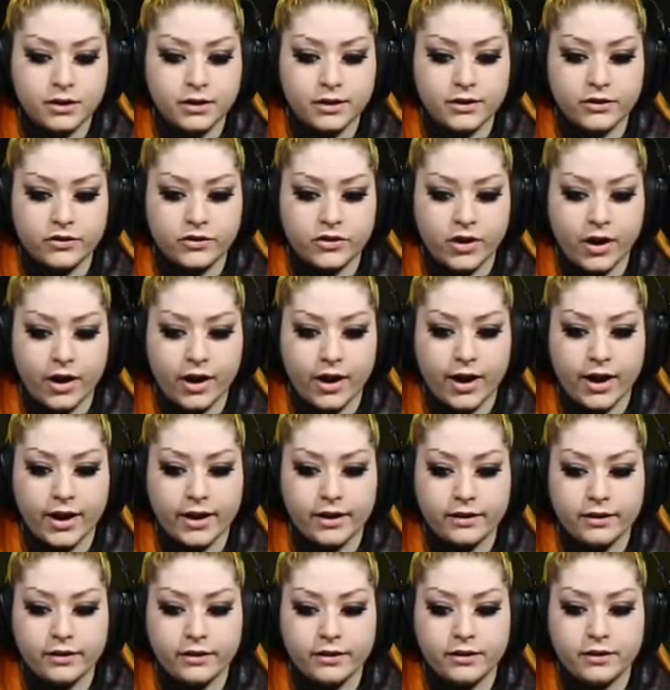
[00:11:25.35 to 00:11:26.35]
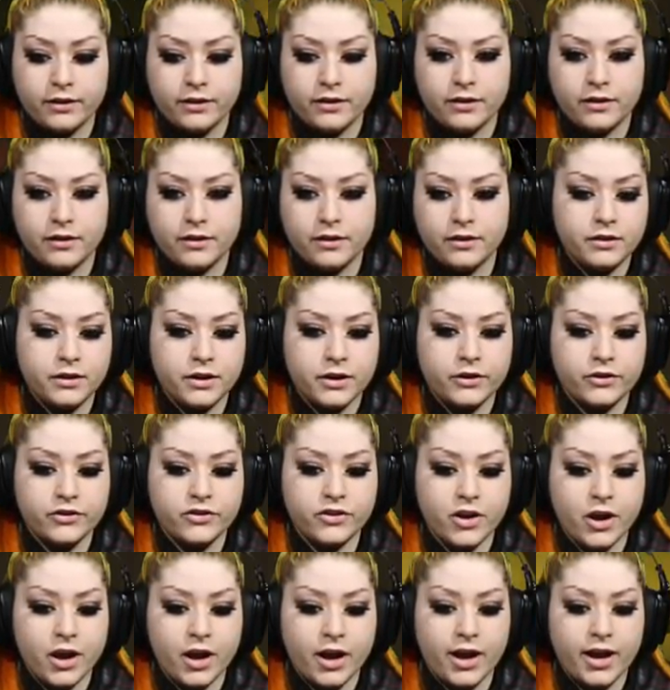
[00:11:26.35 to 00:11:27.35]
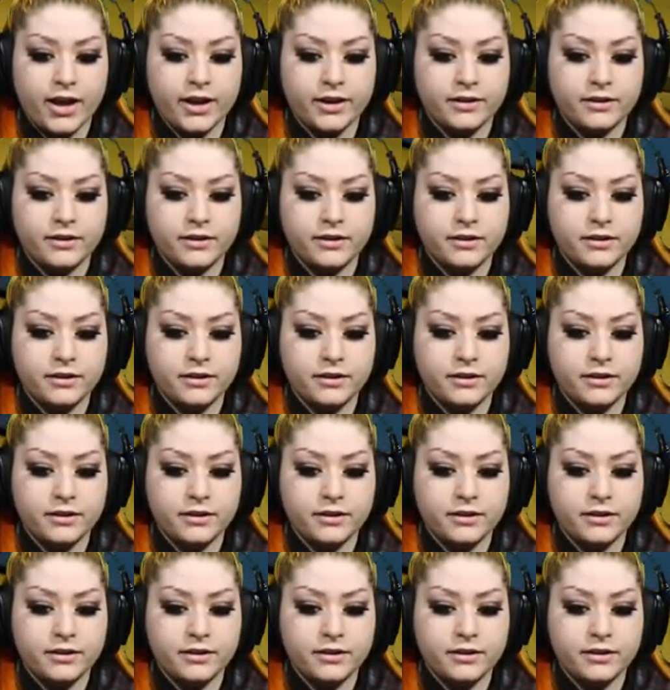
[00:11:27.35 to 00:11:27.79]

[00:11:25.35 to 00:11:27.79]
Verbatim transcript: No, there's not. There's not.